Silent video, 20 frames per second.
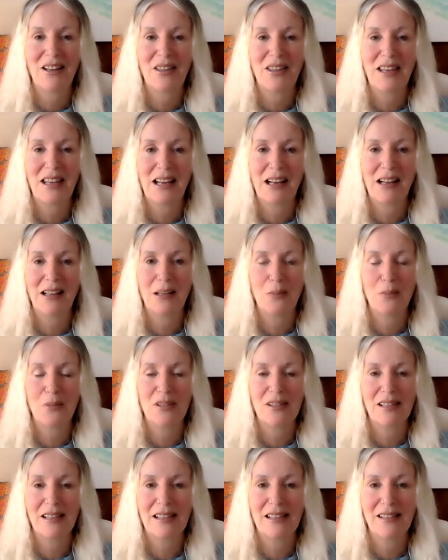the
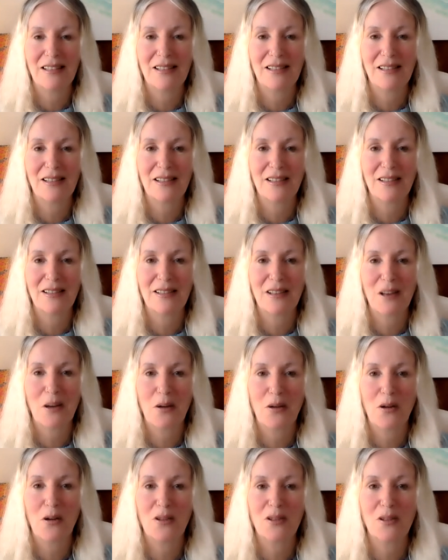eclipses. So
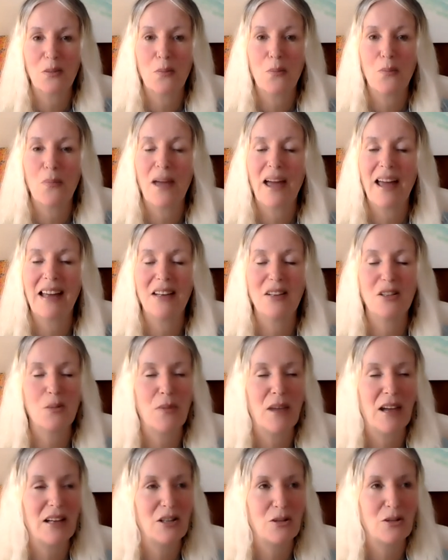we've got some major,
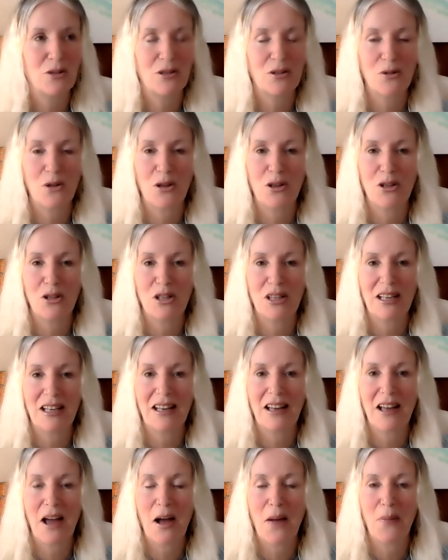major
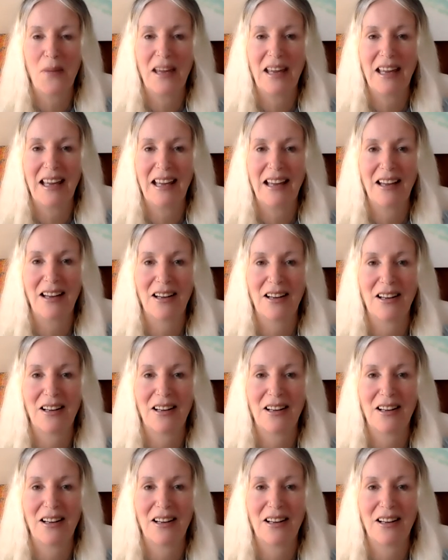astrology coming